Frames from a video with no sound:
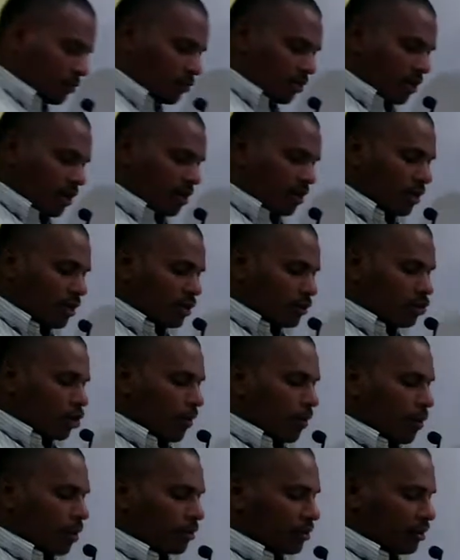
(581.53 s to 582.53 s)
okay so
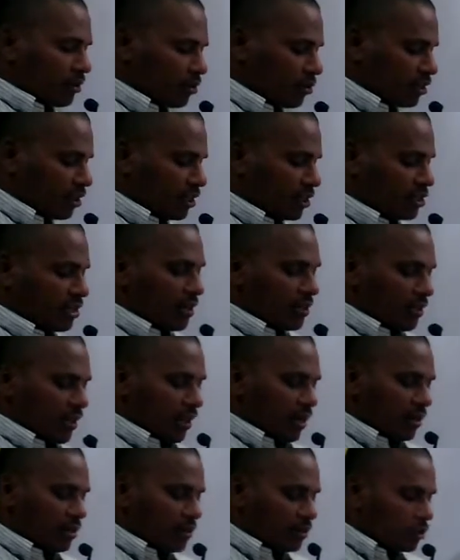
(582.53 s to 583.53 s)
among those it is none
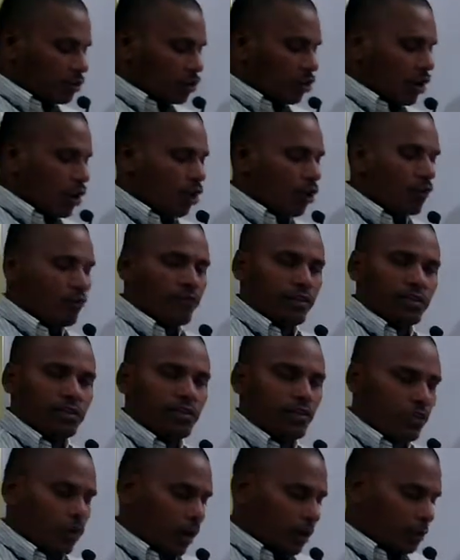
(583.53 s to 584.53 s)
there so none of these
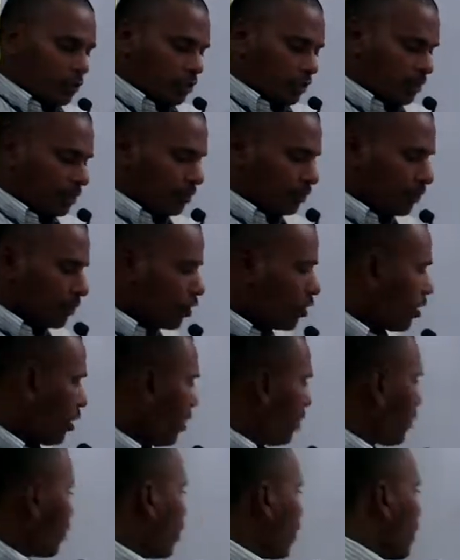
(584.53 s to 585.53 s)
is your option
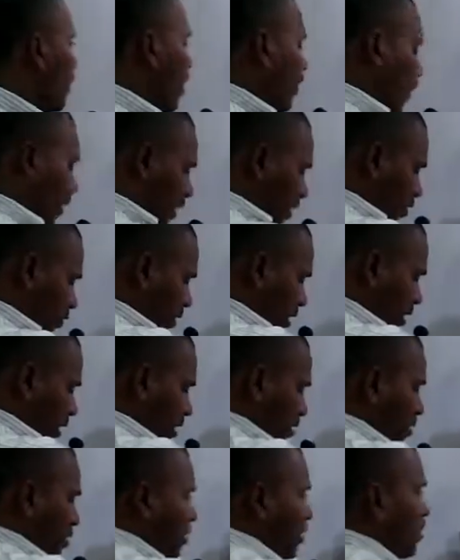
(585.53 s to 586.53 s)
okay and the next one
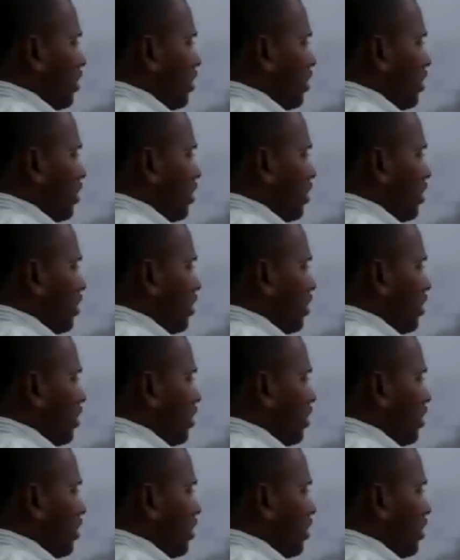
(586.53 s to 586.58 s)
is